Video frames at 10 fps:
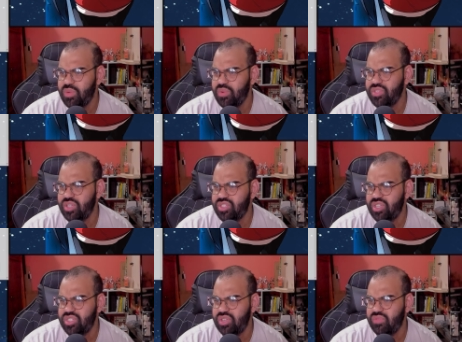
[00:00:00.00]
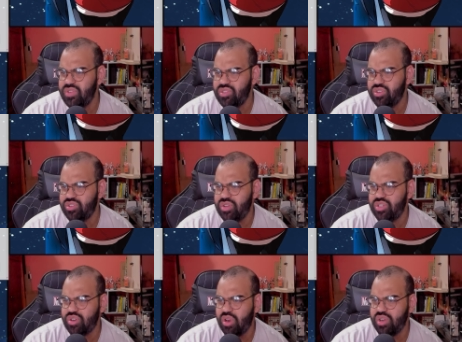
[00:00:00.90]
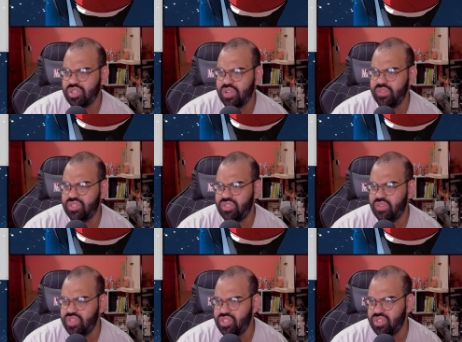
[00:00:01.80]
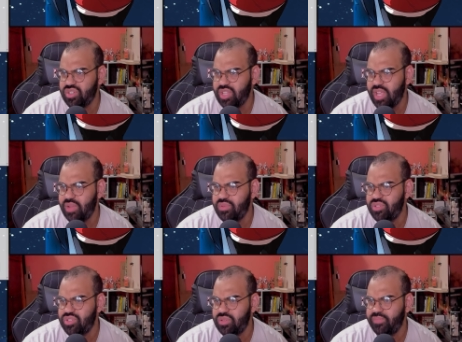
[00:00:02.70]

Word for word: was the assistant researcher in charge of, the, of teaching us language.